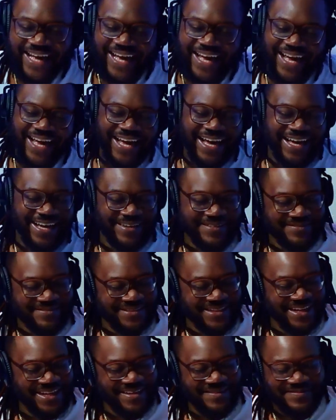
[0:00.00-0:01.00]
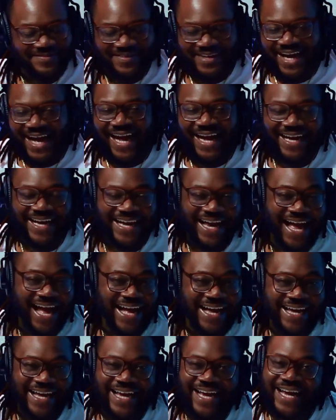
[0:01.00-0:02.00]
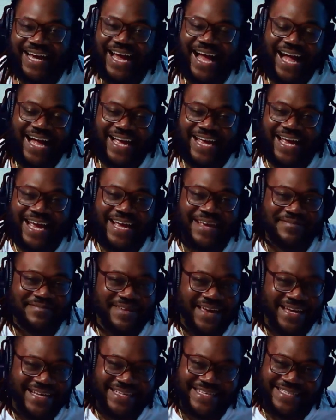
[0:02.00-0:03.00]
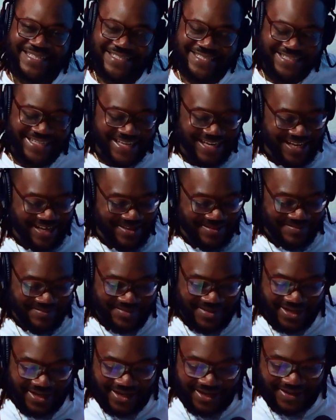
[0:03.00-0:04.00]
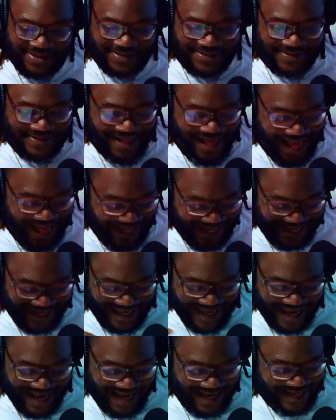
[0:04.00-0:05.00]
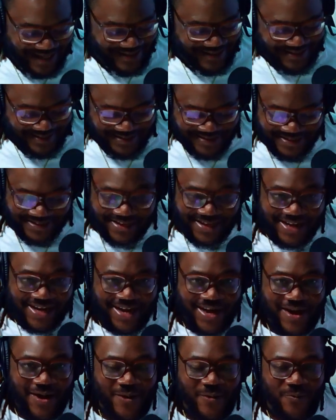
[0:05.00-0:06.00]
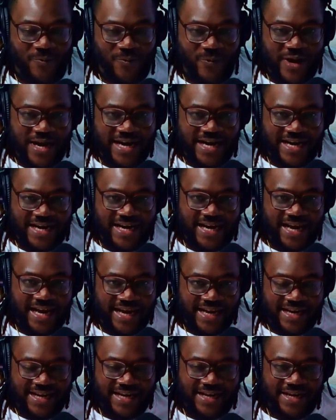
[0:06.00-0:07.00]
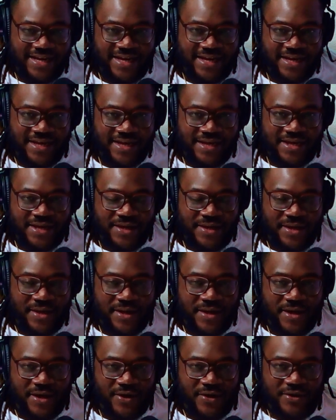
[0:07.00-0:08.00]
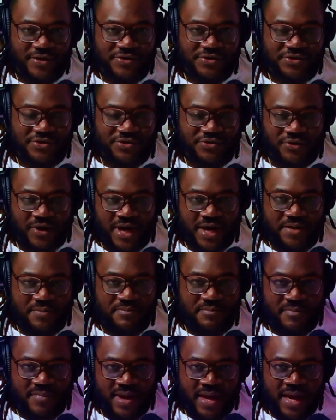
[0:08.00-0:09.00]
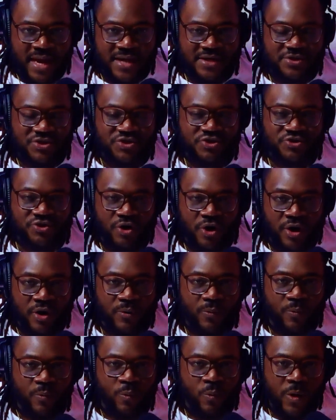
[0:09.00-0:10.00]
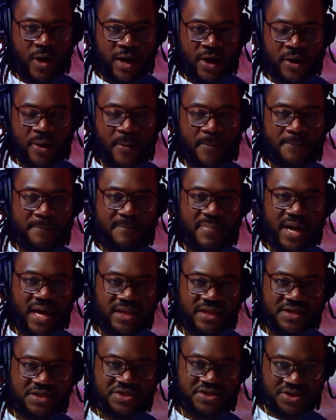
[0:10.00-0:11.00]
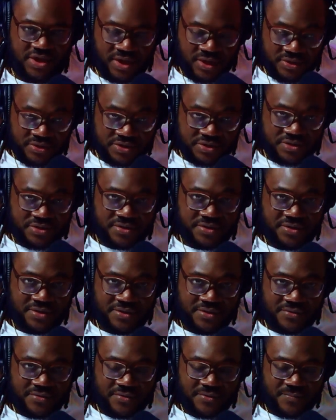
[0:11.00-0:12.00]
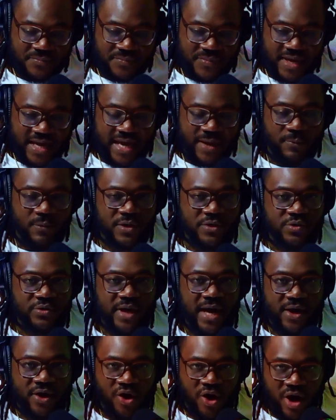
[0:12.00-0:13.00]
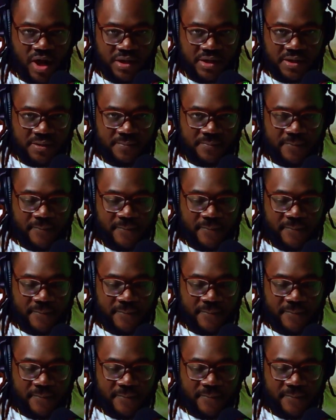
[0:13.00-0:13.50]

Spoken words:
Hey, bro, I can't make this shit up, bro. I can't. When did straight men start wearing belly shirts? And what do they call them?